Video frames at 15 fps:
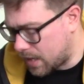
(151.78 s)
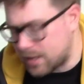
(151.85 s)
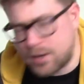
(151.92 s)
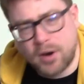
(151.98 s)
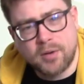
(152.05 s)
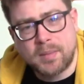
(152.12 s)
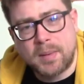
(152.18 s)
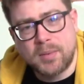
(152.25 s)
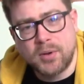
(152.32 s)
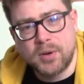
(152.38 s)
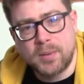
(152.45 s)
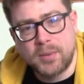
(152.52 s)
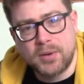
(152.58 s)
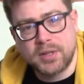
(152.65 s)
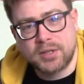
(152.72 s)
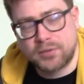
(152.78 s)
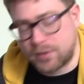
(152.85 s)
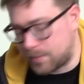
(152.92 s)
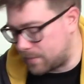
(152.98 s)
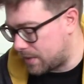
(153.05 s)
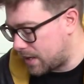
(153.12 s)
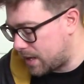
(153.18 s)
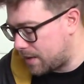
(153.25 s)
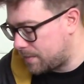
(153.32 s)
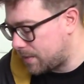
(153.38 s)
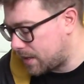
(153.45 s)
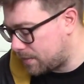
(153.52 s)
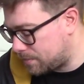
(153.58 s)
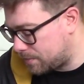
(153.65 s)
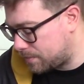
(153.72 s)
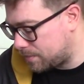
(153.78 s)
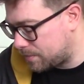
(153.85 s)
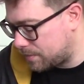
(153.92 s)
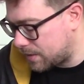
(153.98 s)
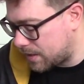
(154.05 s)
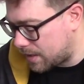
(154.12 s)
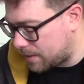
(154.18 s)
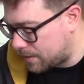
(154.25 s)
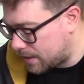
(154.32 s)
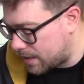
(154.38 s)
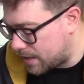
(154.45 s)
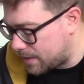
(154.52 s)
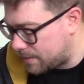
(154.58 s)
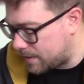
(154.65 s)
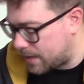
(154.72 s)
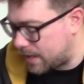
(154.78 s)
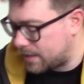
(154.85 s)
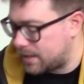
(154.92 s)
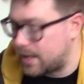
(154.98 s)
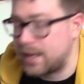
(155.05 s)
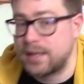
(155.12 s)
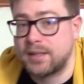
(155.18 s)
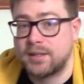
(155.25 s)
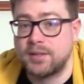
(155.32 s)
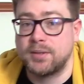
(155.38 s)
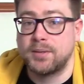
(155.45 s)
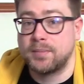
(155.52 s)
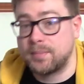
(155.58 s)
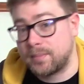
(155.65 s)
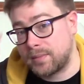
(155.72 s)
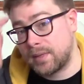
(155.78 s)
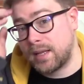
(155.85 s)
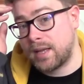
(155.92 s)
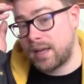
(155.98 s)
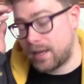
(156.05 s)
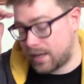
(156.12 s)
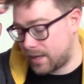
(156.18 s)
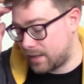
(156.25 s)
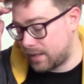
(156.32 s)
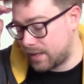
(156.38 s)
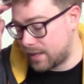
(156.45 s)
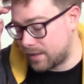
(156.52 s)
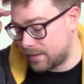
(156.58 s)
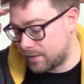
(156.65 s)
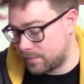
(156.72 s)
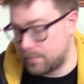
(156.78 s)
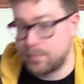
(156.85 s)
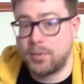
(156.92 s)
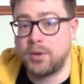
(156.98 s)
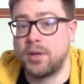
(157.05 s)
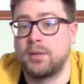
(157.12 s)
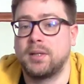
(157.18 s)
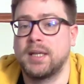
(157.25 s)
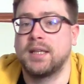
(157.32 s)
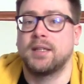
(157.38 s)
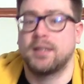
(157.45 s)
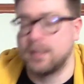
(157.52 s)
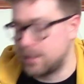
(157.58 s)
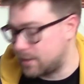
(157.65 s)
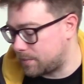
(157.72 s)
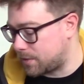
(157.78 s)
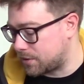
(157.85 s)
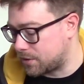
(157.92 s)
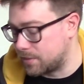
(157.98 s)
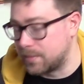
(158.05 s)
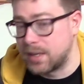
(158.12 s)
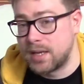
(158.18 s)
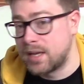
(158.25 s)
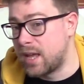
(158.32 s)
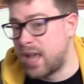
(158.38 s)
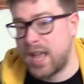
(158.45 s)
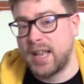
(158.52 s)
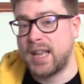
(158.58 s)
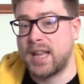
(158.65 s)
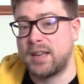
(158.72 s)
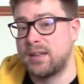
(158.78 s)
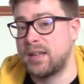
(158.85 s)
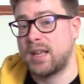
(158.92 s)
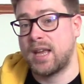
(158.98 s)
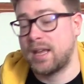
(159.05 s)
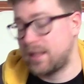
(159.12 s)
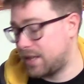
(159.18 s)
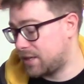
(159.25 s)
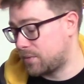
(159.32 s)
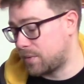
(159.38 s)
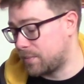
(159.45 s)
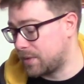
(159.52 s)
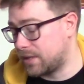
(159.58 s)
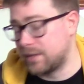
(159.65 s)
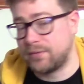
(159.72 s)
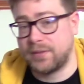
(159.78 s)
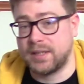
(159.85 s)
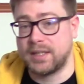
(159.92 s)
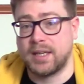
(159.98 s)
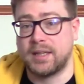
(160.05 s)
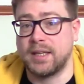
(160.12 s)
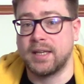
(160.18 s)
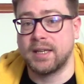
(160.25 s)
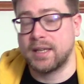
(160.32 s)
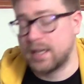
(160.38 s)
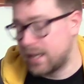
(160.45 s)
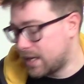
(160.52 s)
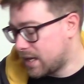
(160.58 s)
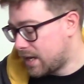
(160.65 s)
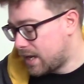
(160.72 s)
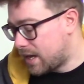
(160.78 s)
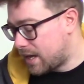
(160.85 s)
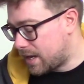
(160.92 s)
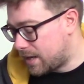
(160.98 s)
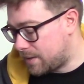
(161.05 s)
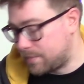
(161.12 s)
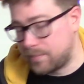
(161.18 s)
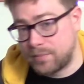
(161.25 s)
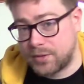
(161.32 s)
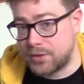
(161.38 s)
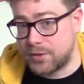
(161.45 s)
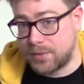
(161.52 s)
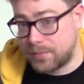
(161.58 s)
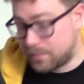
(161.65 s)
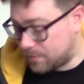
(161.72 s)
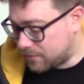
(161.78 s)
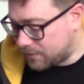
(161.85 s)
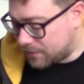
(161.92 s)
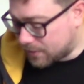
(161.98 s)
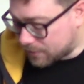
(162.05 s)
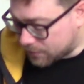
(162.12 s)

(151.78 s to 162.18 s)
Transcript: can't remember who I bought this from. I'll add that into at the end and put a link in the bottom. Again, this won't be an affiliate link, so feel